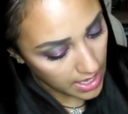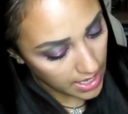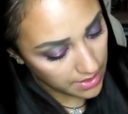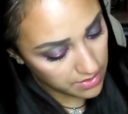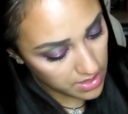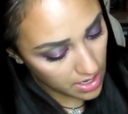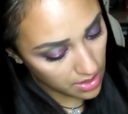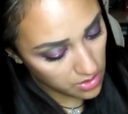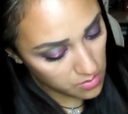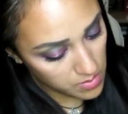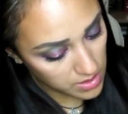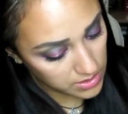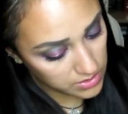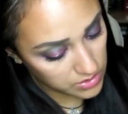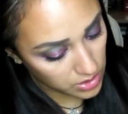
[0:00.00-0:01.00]
and the other
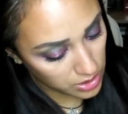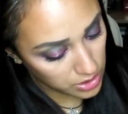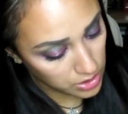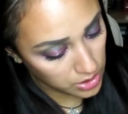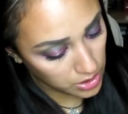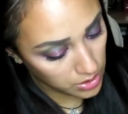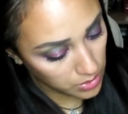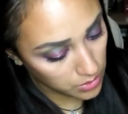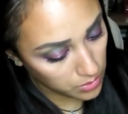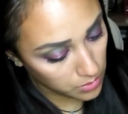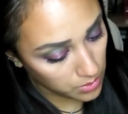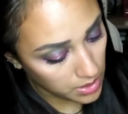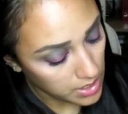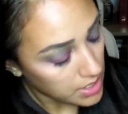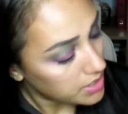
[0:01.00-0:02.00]
ones are
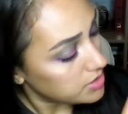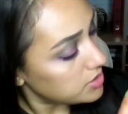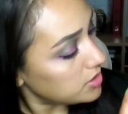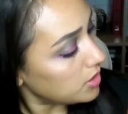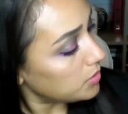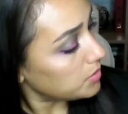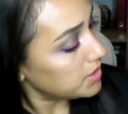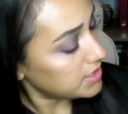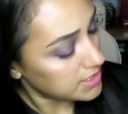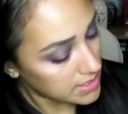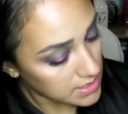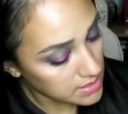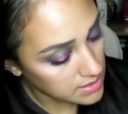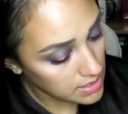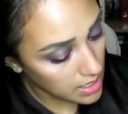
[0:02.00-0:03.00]
new. So this
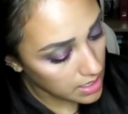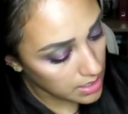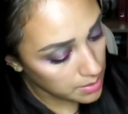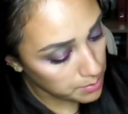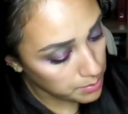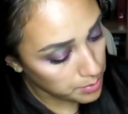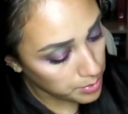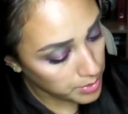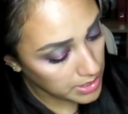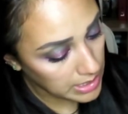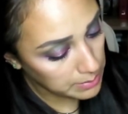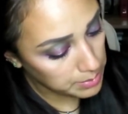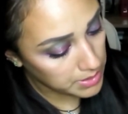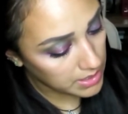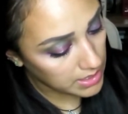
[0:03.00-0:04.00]
is
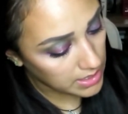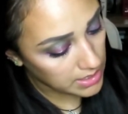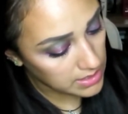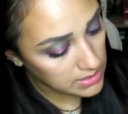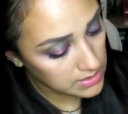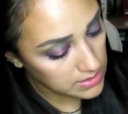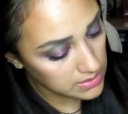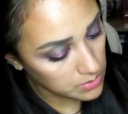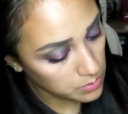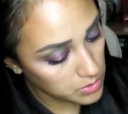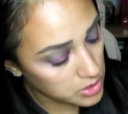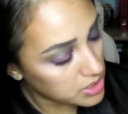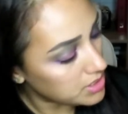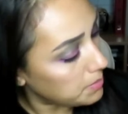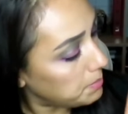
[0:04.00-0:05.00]
Pretty Please,
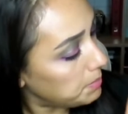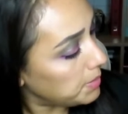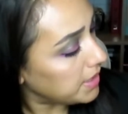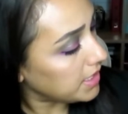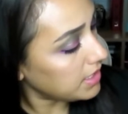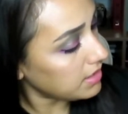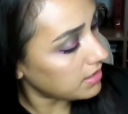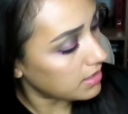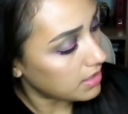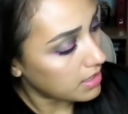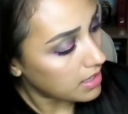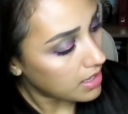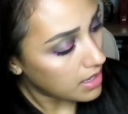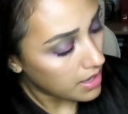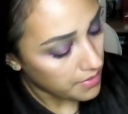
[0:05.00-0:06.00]
which is a pink.
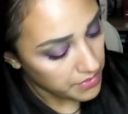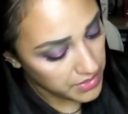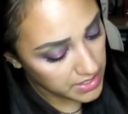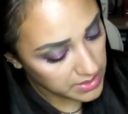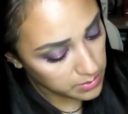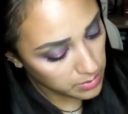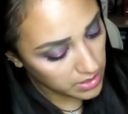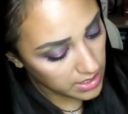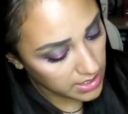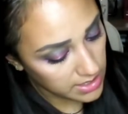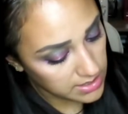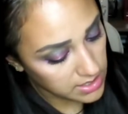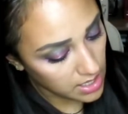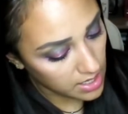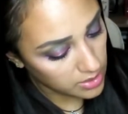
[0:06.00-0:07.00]
This one
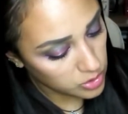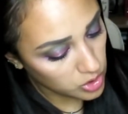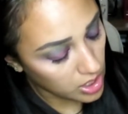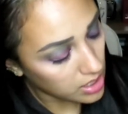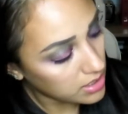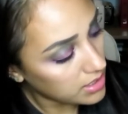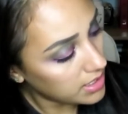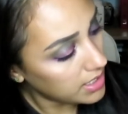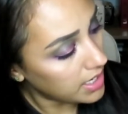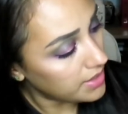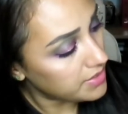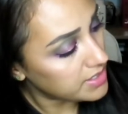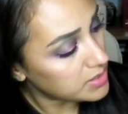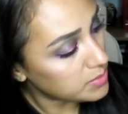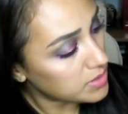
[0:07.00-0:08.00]
is Hot Chocolate,
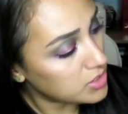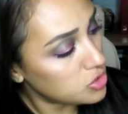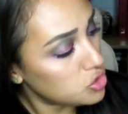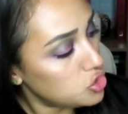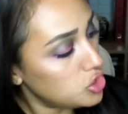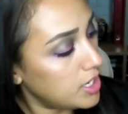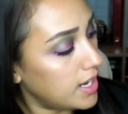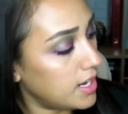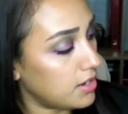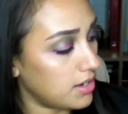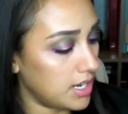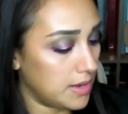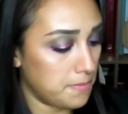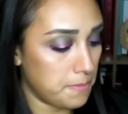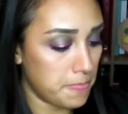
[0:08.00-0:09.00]
and this one is
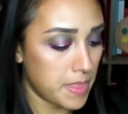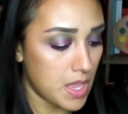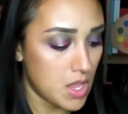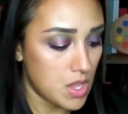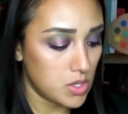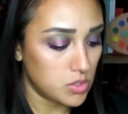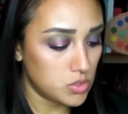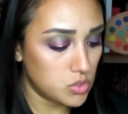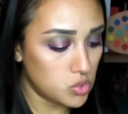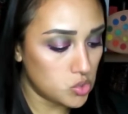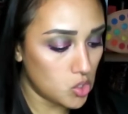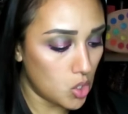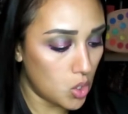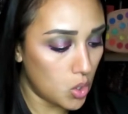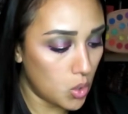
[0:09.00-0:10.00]
Cherry.
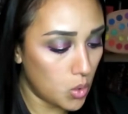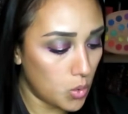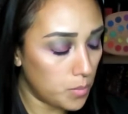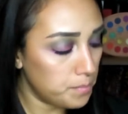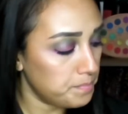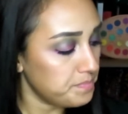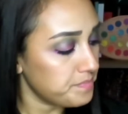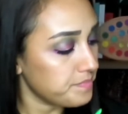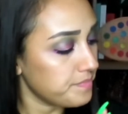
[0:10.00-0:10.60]
So